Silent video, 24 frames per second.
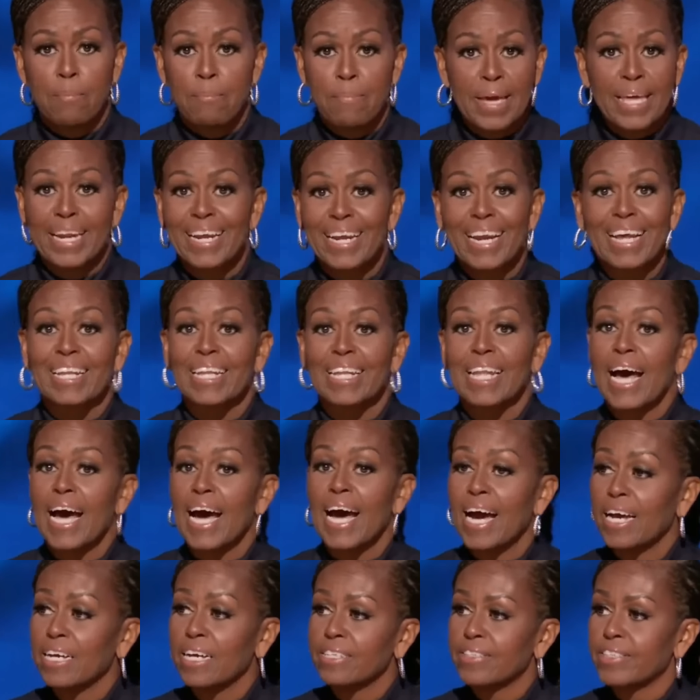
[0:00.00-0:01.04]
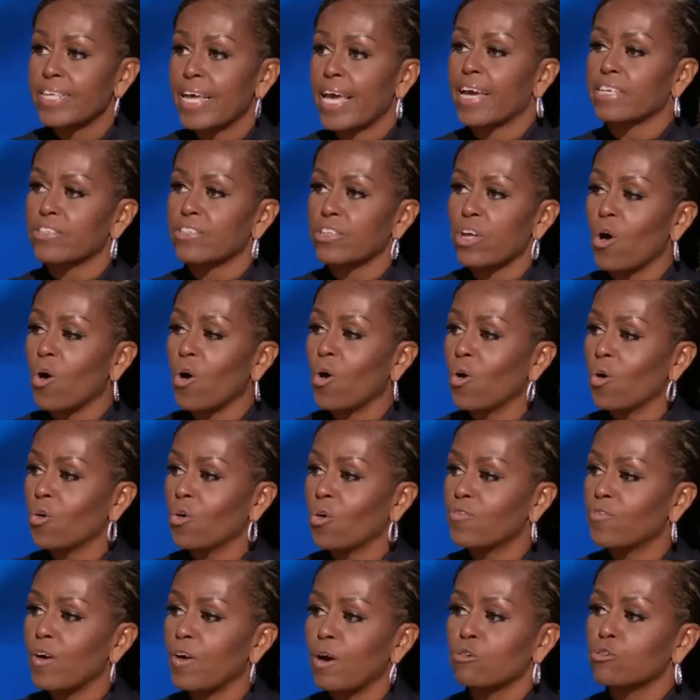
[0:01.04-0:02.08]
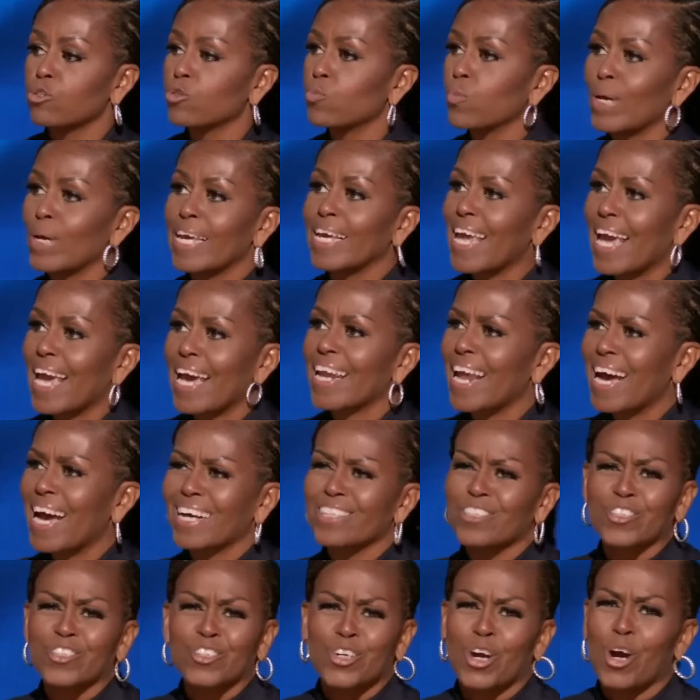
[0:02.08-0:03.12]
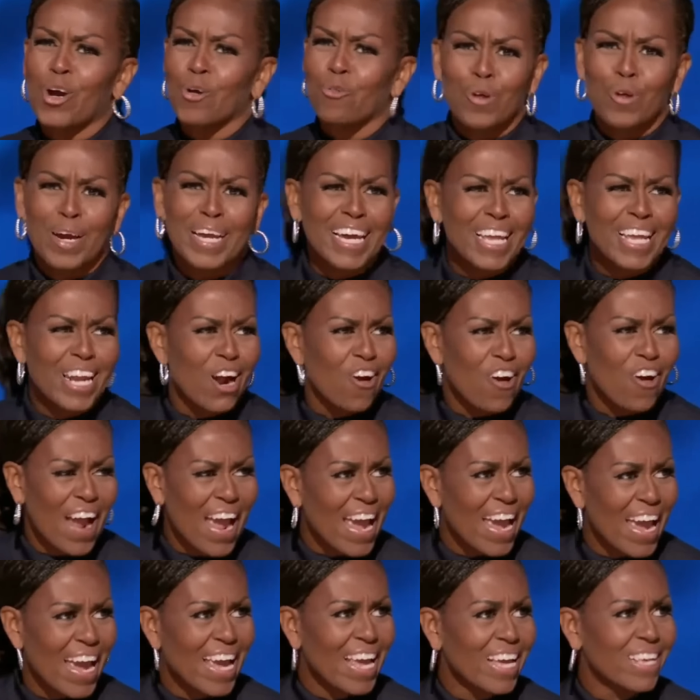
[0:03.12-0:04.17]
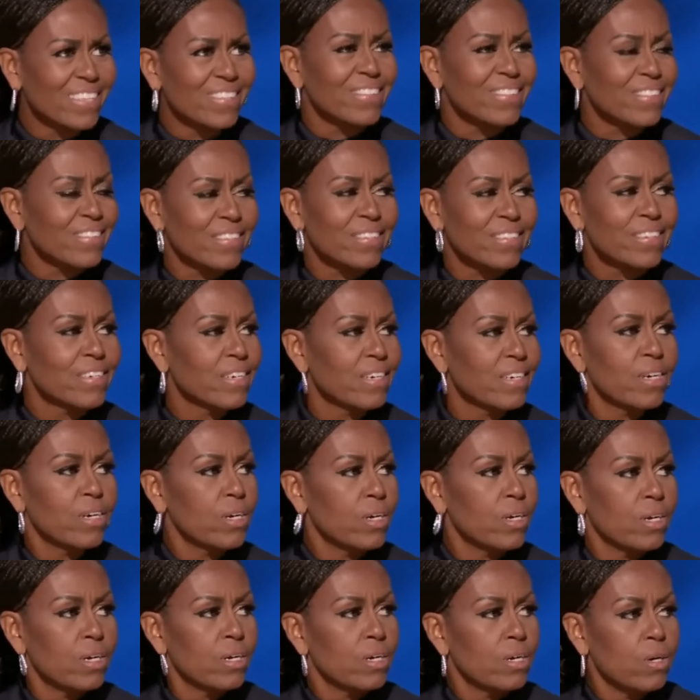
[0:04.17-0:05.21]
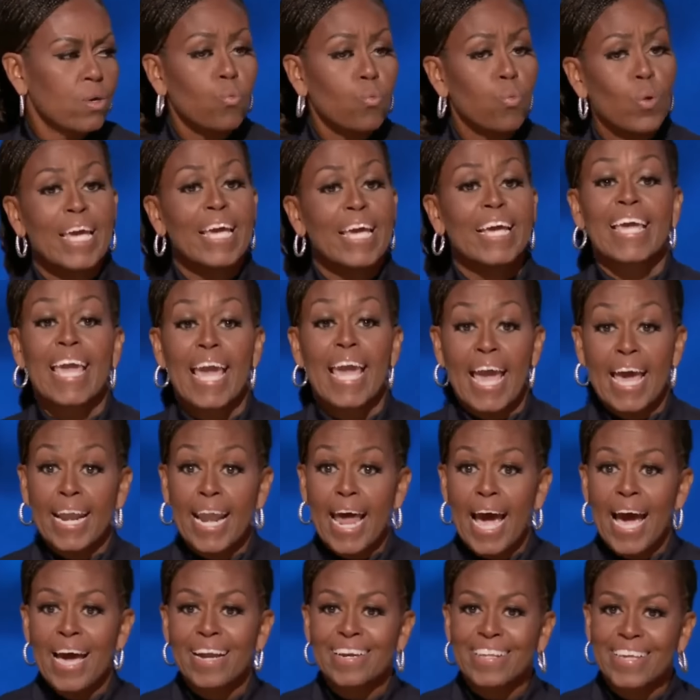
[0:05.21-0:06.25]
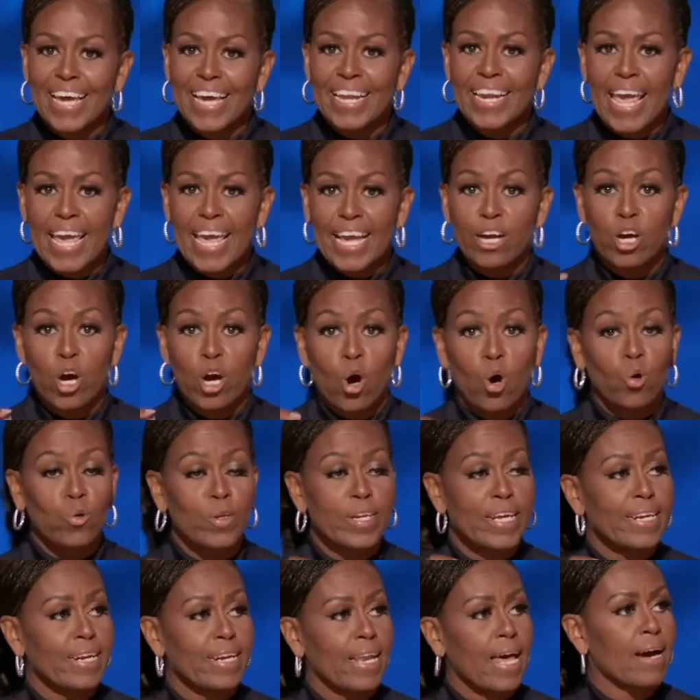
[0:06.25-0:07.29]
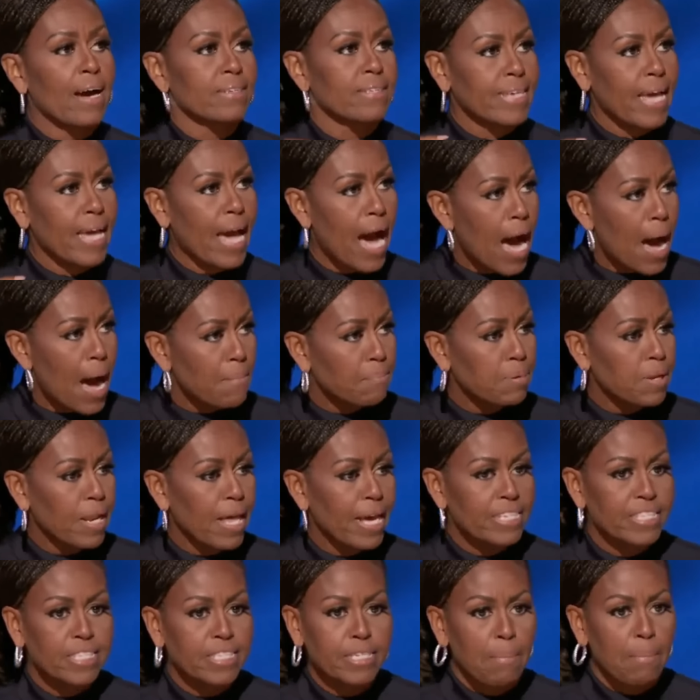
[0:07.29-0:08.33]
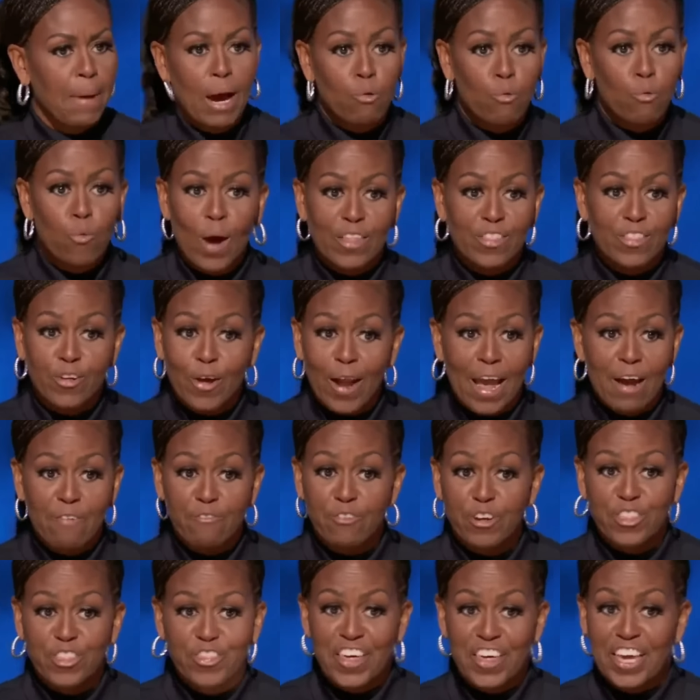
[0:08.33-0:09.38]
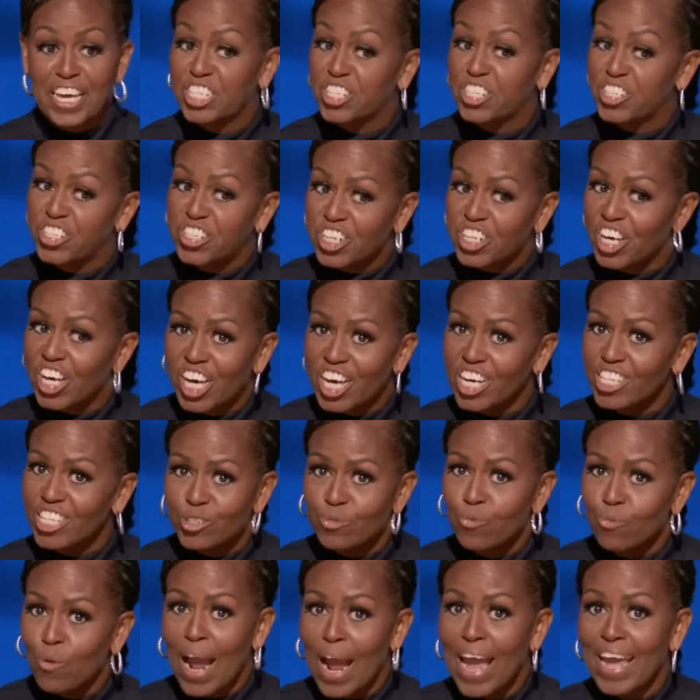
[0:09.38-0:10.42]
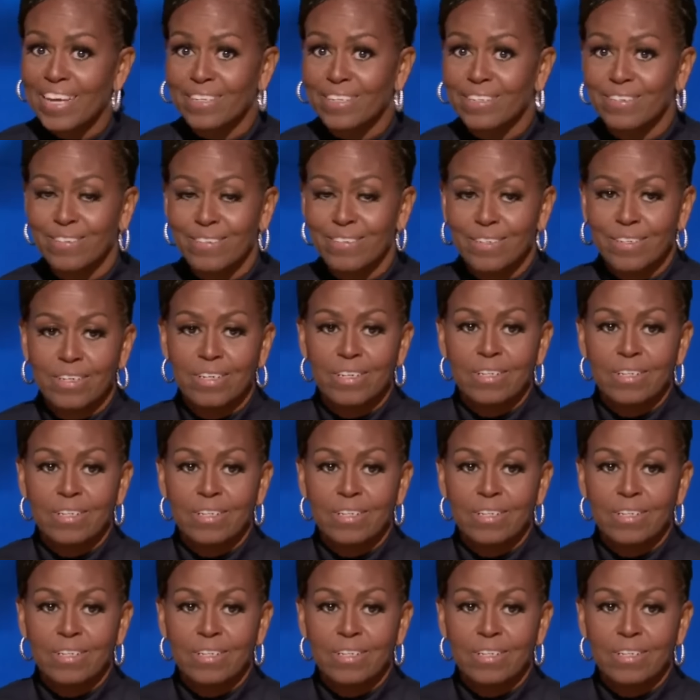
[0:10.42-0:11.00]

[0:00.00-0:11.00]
The minute a lie takes hold, folks, we cannot start wringing our hands. We cannot get a Goldilocks complex about whether everything is just right.